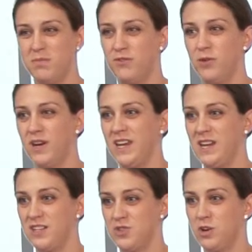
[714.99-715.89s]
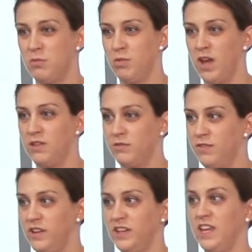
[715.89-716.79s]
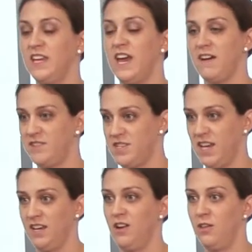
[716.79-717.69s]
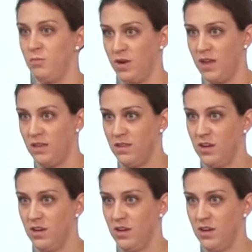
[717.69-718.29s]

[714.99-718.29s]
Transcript: before getting short of breath or feeling like you have to take another breath,